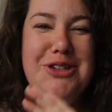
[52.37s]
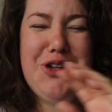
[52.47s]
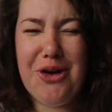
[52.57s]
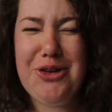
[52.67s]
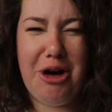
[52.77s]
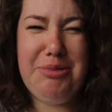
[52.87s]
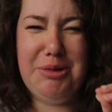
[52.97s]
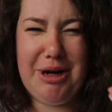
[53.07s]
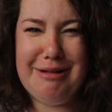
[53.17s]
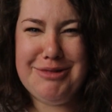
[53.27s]
Don't copy
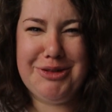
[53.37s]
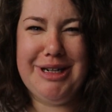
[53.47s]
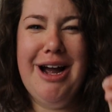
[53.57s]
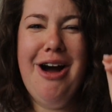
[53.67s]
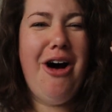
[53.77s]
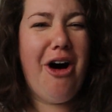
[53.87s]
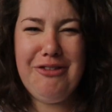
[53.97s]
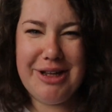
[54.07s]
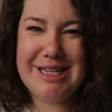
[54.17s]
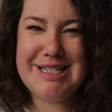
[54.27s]
what I'm doing.
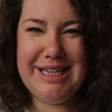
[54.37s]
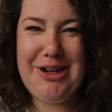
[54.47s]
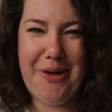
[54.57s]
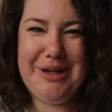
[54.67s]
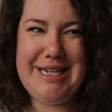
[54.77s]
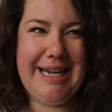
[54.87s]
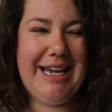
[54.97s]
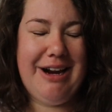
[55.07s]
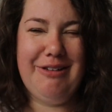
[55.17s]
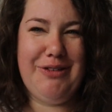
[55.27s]
Obviously go and take
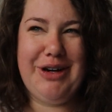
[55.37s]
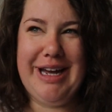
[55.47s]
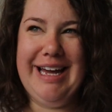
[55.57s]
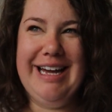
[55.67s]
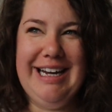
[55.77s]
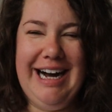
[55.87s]
care of your hair,